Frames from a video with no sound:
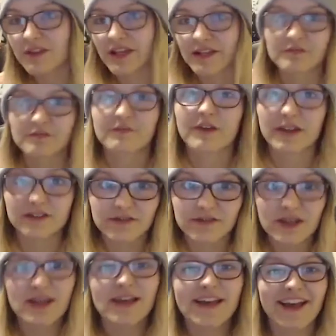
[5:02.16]
it's effective.
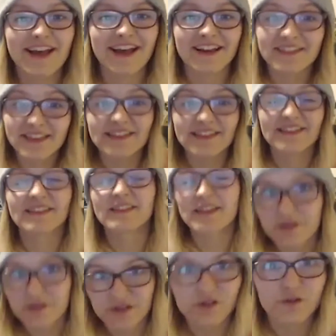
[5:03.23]
And I think
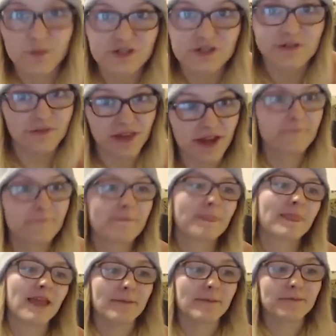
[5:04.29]
there is too much of that.
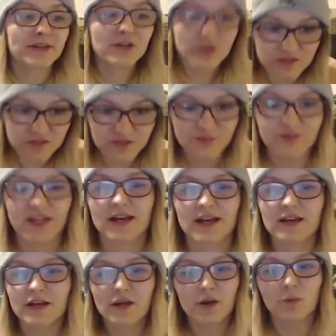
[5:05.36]
And because of that,
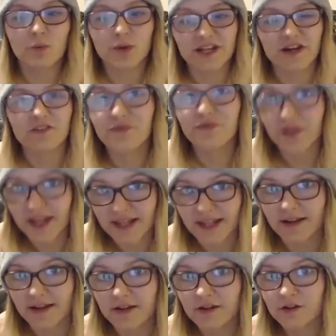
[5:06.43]
we are
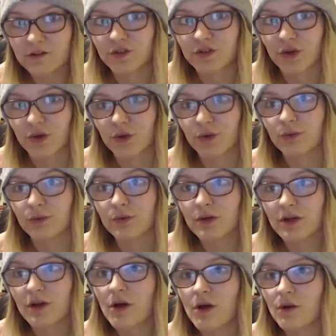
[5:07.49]
failing to
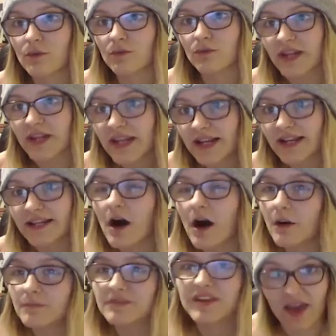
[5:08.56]
really
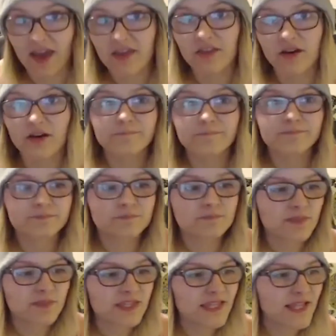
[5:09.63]
come together.
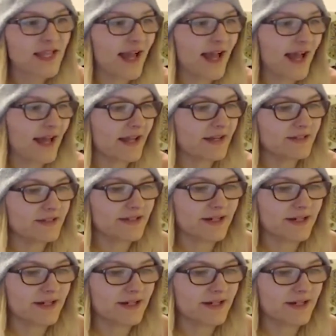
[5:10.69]
And,